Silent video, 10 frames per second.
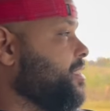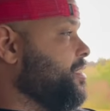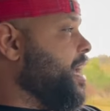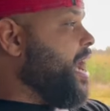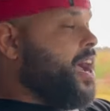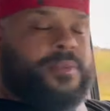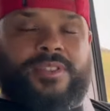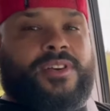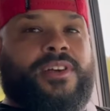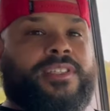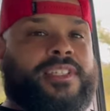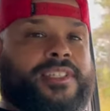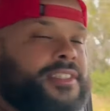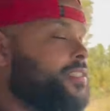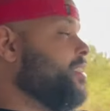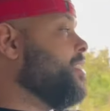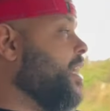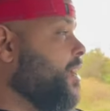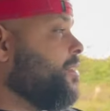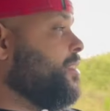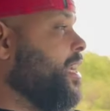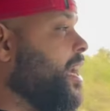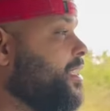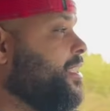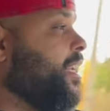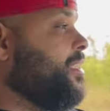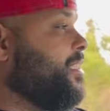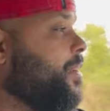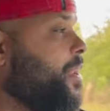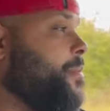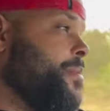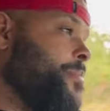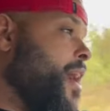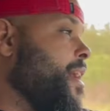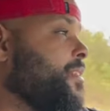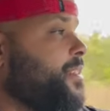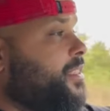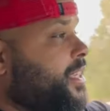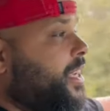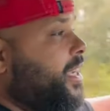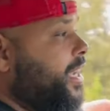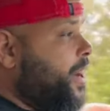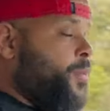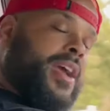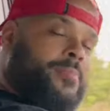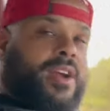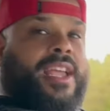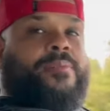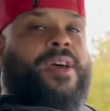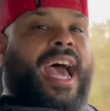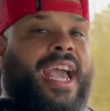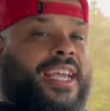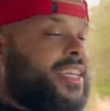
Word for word: nah, I was going to just, you know, tell the dealership, let me borrow it, and we'll bring it back.